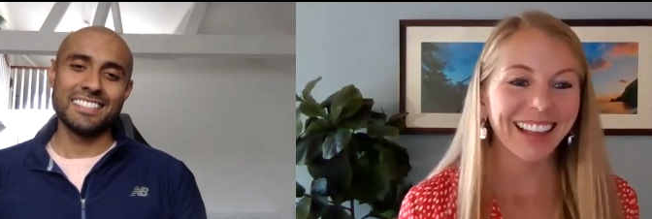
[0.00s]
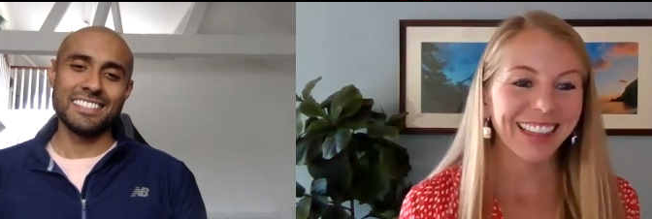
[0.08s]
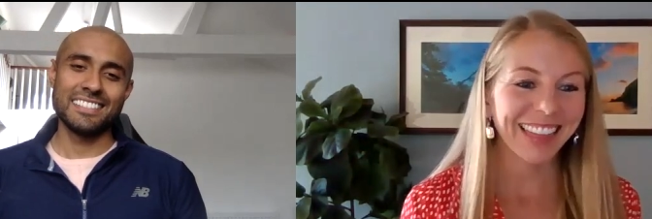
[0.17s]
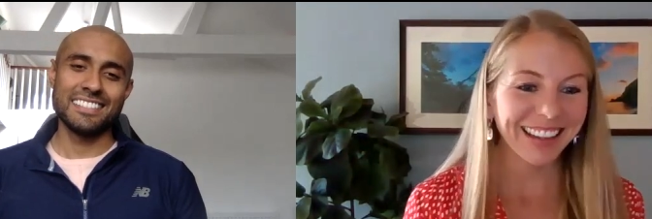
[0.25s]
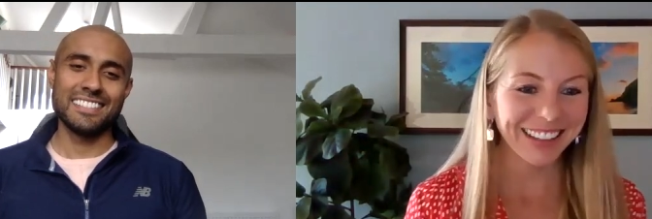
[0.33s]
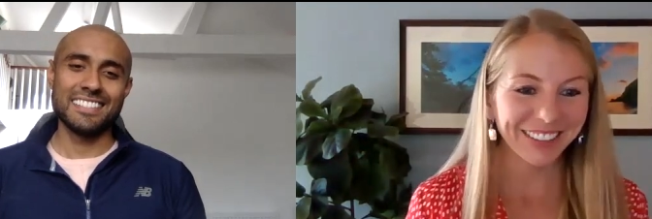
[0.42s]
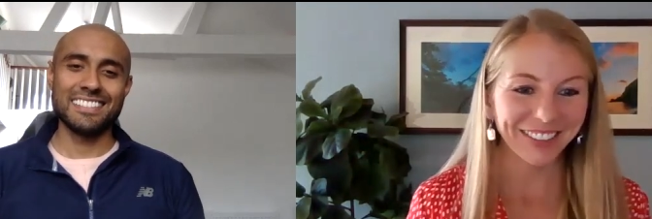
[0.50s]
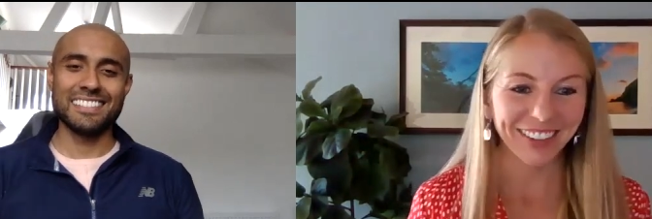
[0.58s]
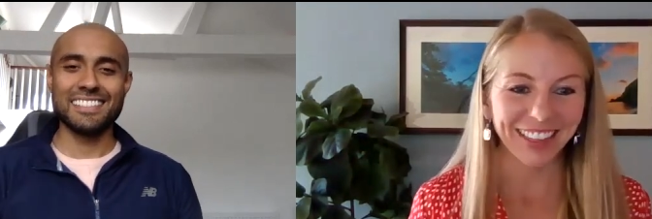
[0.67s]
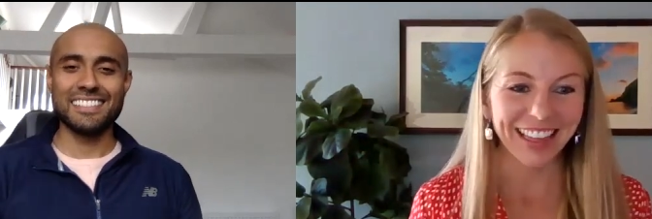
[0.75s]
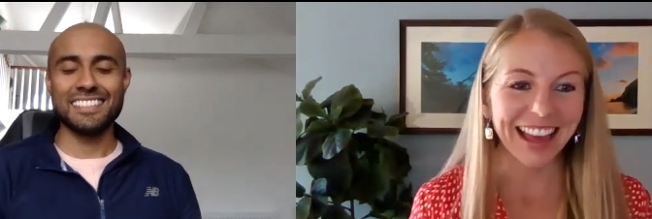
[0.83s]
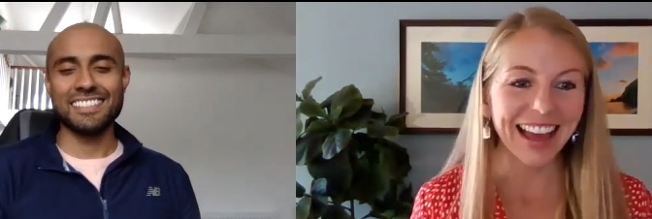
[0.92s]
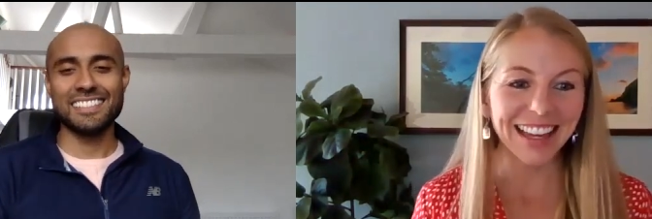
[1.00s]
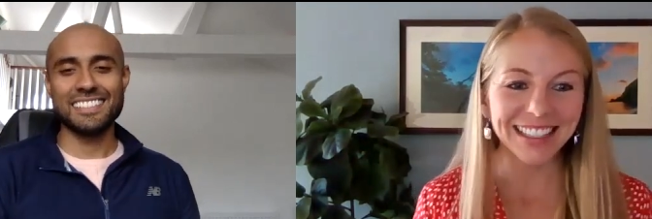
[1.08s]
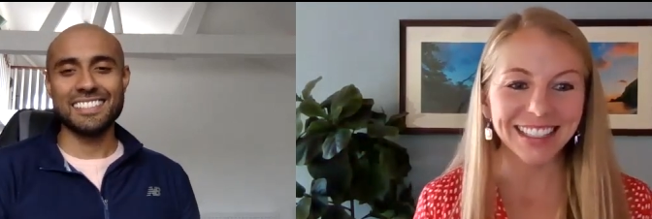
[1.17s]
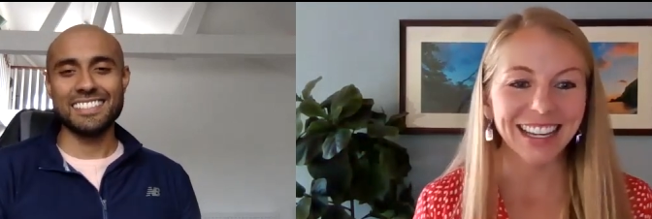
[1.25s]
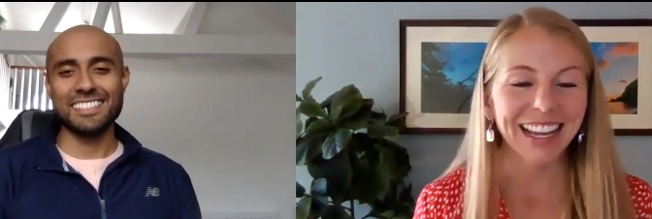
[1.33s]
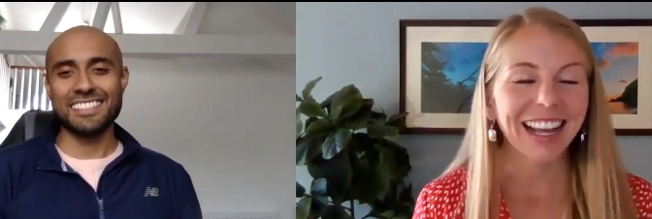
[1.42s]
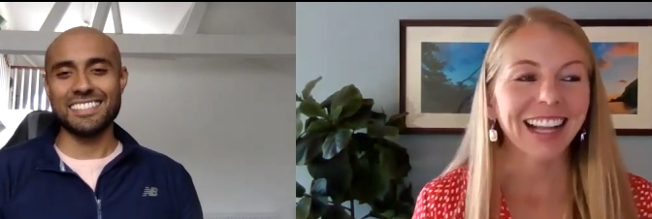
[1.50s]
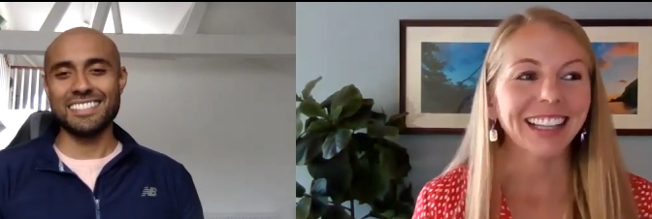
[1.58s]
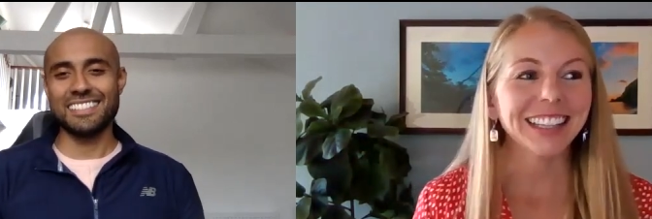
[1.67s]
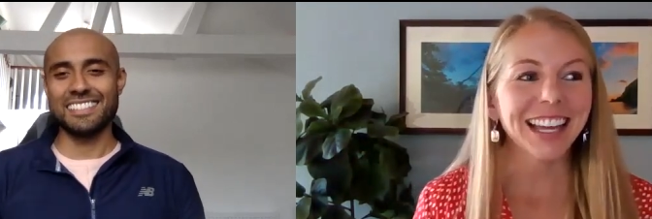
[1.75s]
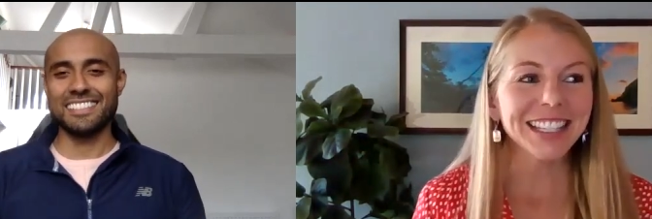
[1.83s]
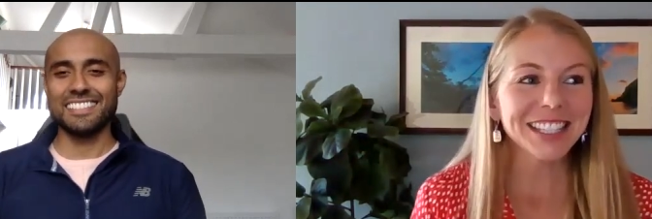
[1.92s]
Speaker 1: Thank you for that.
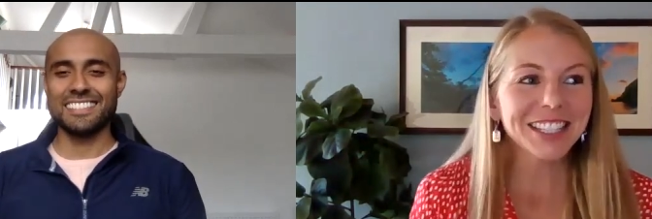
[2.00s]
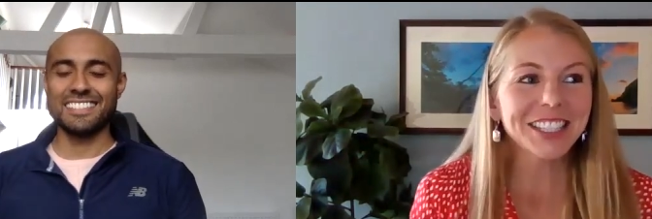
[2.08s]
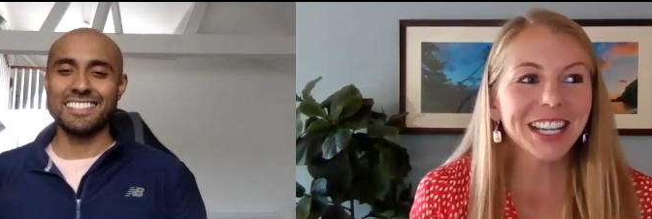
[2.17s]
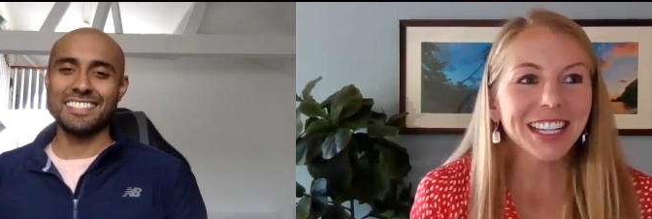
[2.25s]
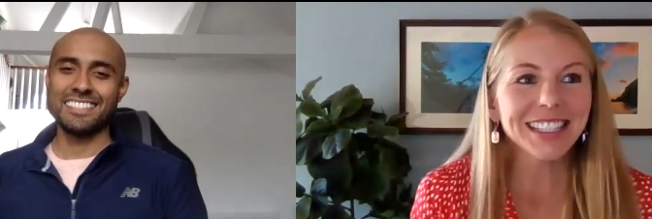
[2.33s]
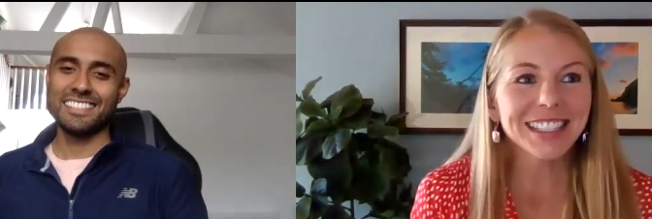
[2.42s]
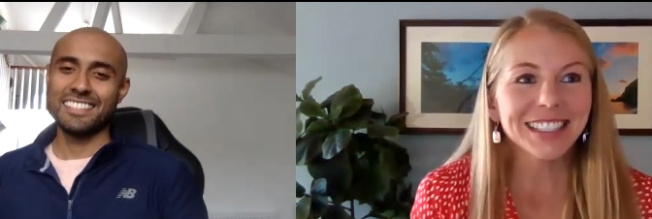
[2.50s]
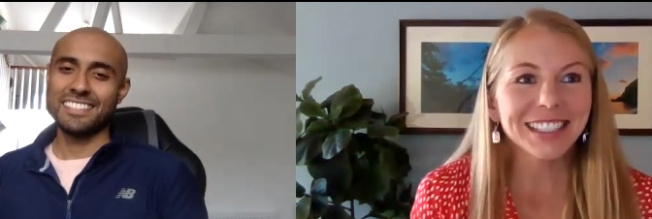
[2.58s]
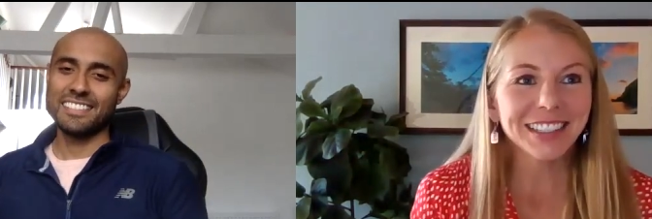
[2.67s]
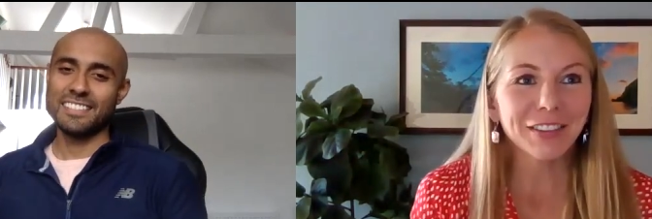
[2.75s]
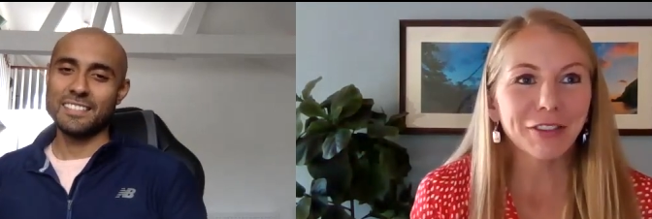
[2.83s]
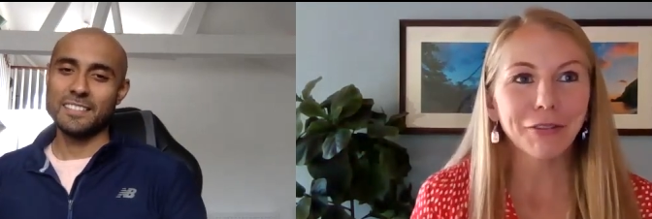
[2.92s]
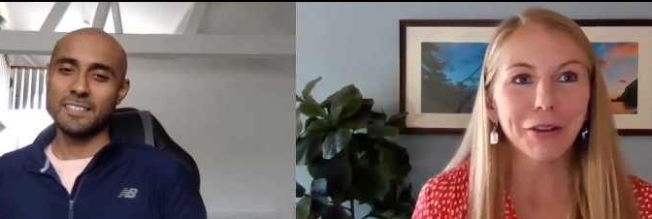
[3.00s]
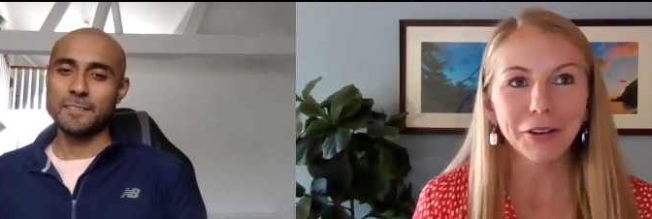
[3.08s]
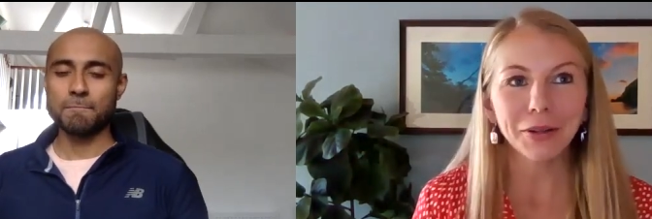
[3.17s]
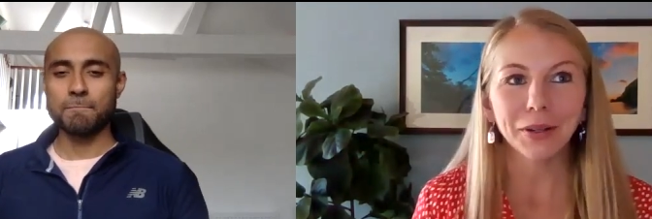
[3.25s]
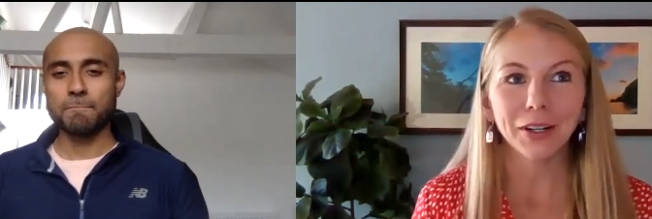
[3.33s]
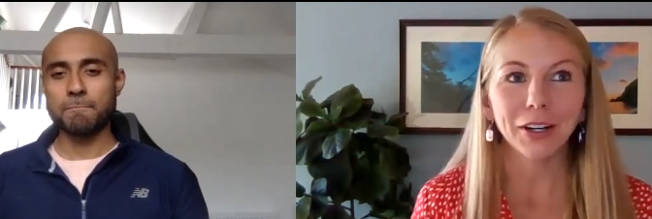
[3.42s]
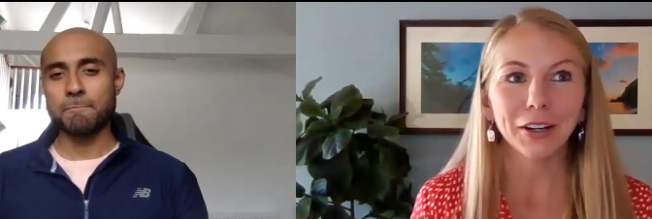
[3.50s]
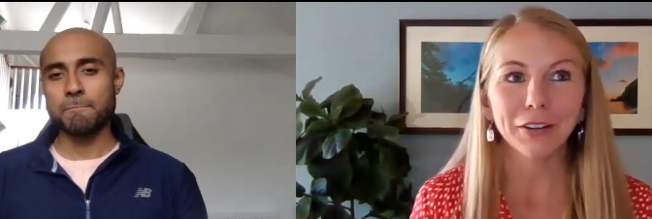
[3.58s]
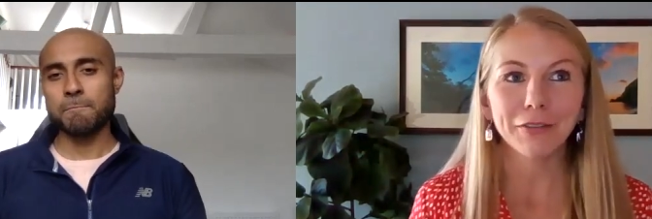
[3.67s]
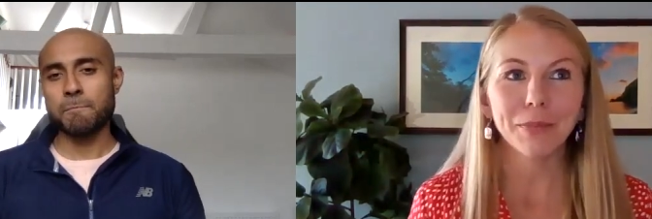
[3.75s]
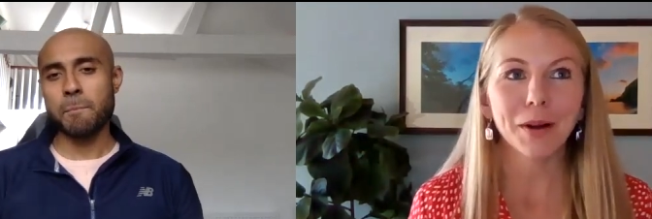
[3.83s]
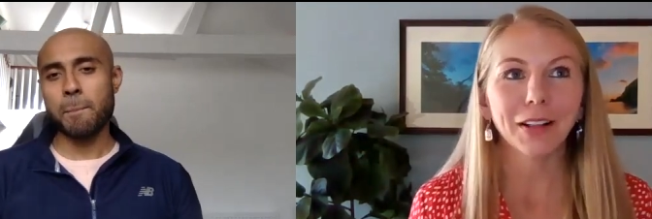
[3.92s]
Let's just throw you a
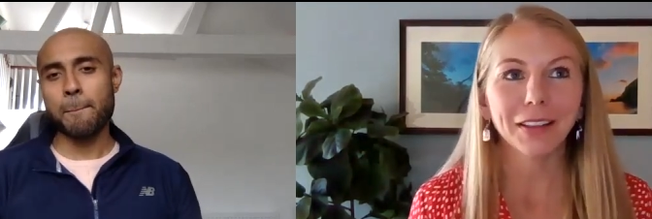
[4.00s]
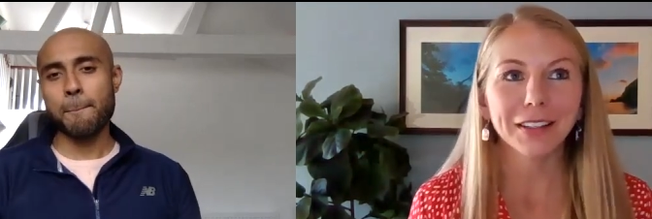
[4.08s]
curveball.